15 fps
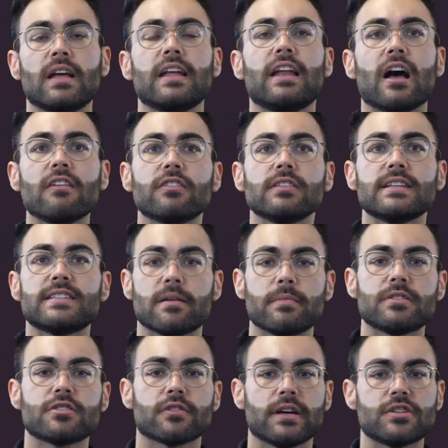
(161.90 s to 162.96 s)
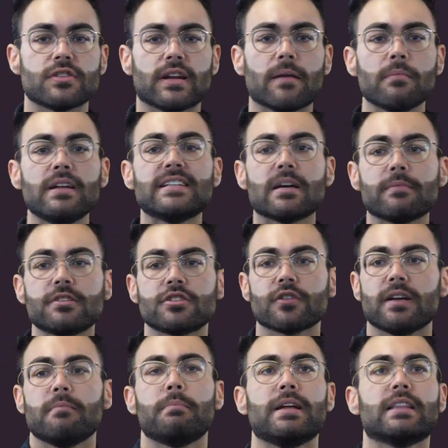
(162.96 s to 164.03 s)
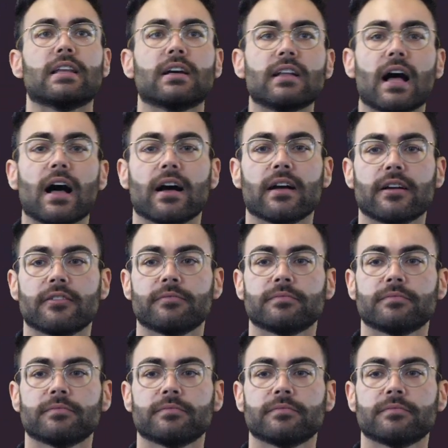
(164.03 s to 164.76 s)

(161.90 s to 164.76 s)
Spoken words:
Now for the demonstration. I'm going to demonstrate Beat the Clock.